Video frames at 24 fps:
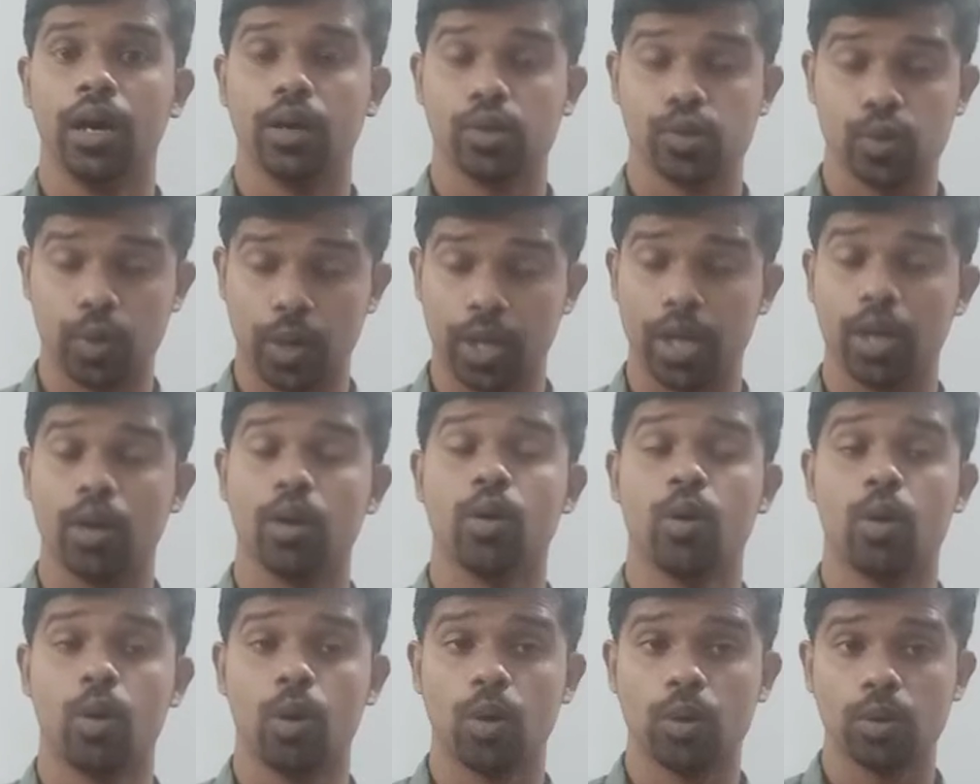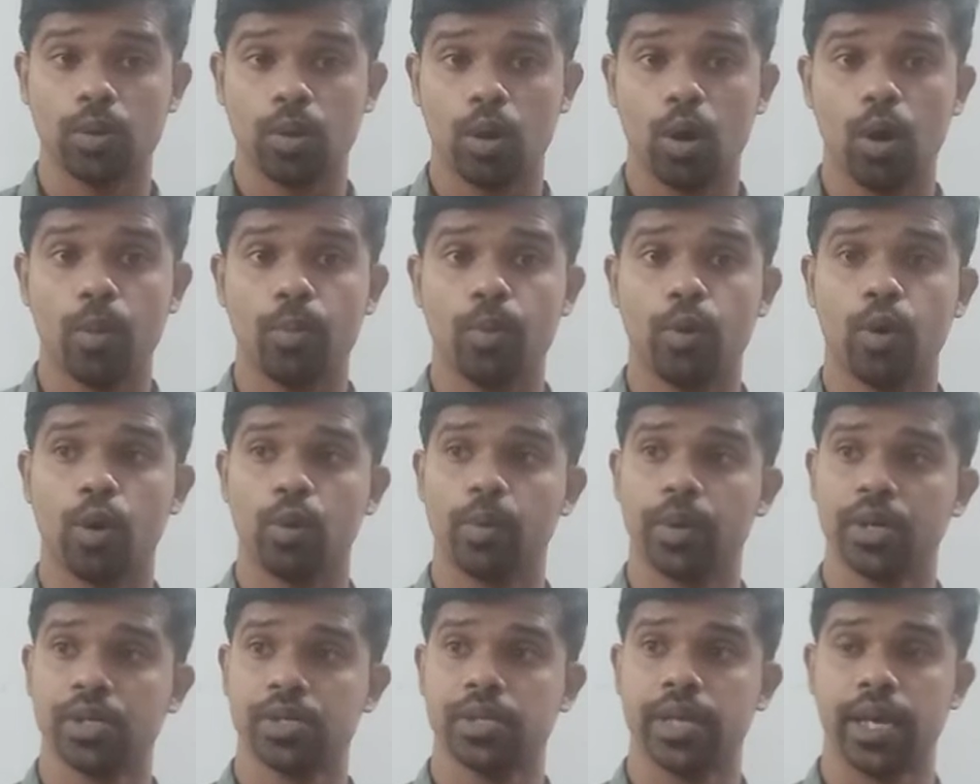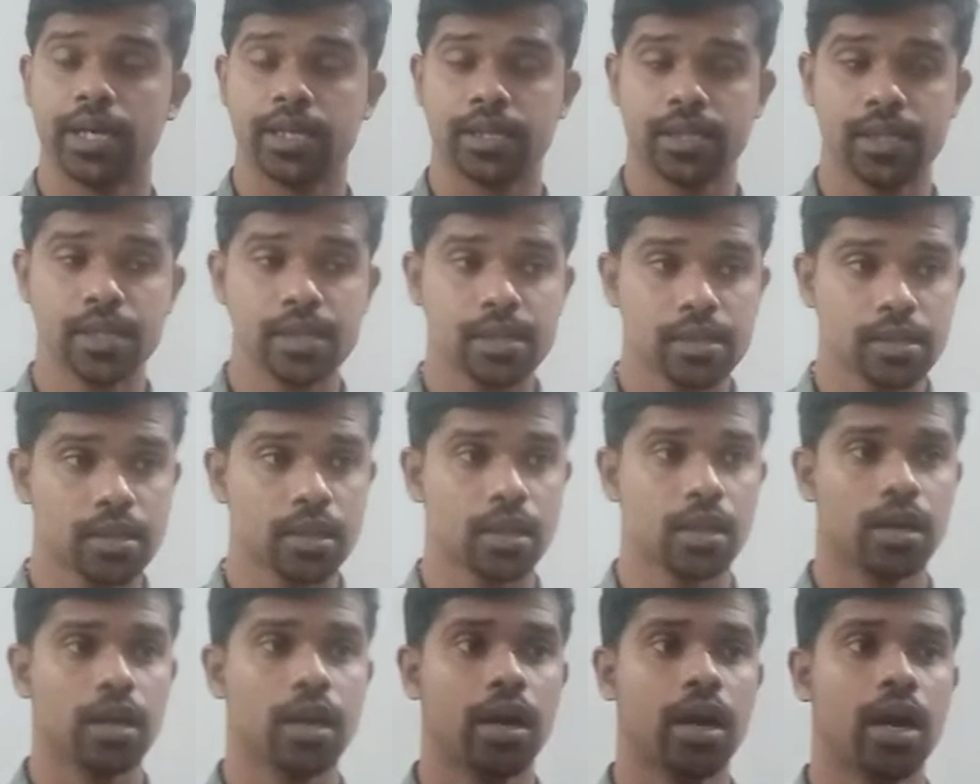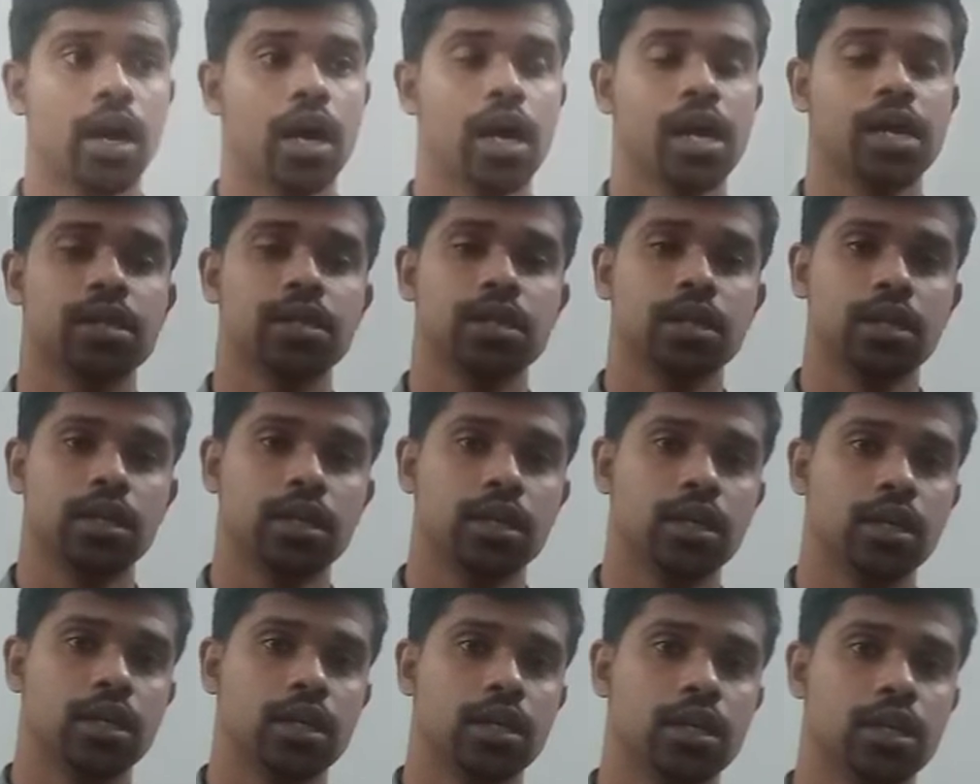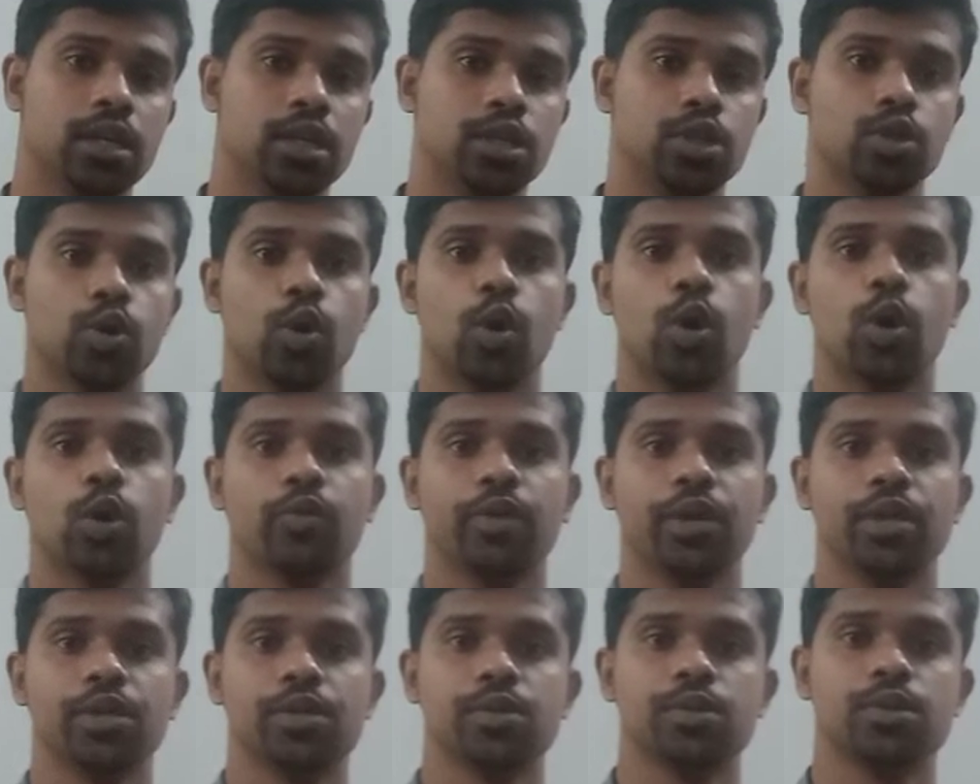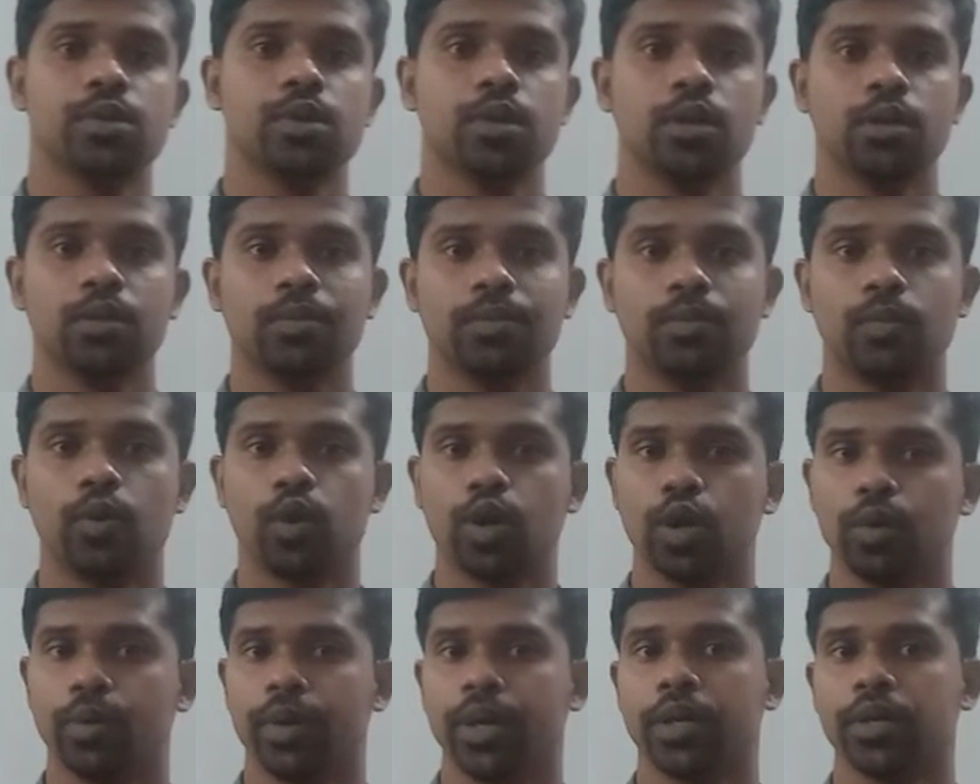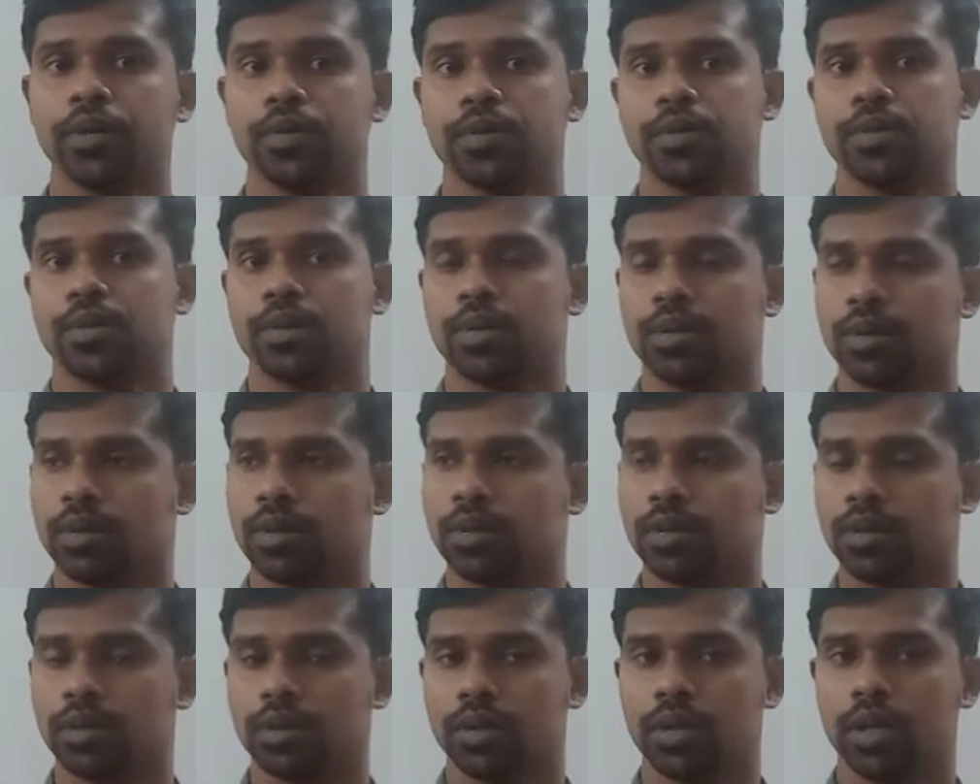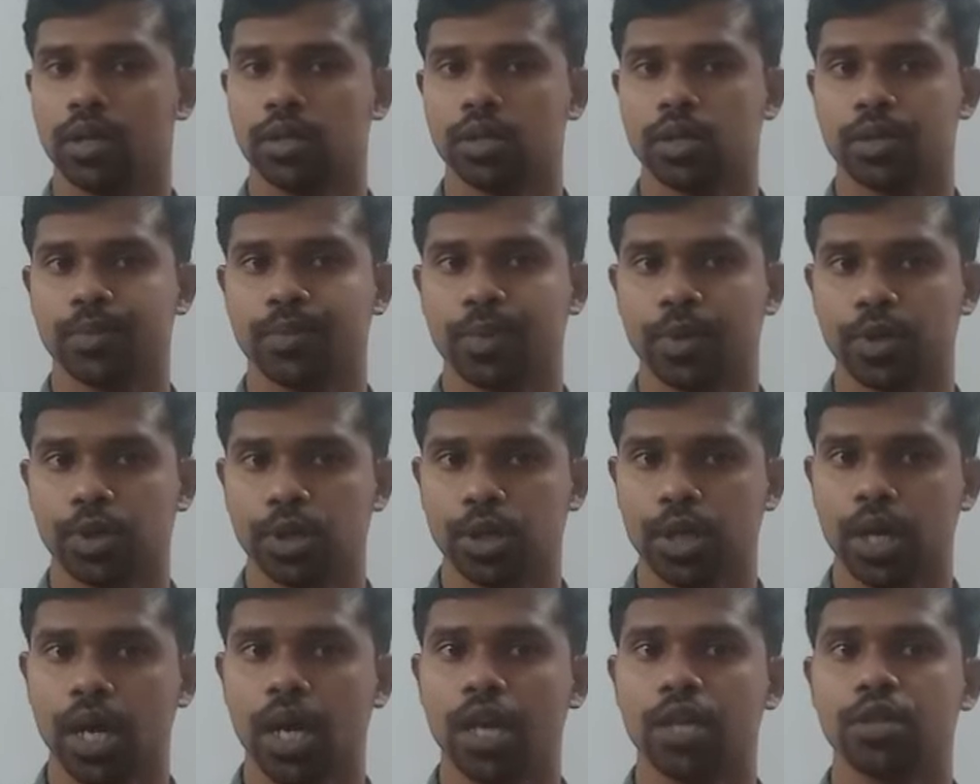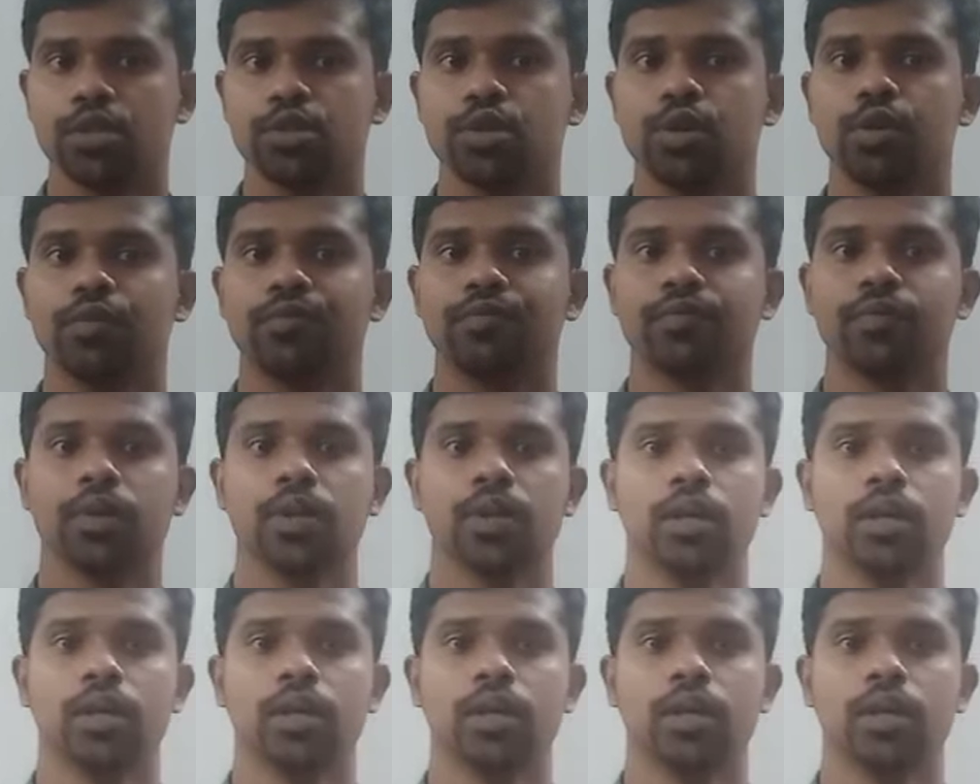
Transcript: Hope always exists, and it always motivates us. It is a speciality of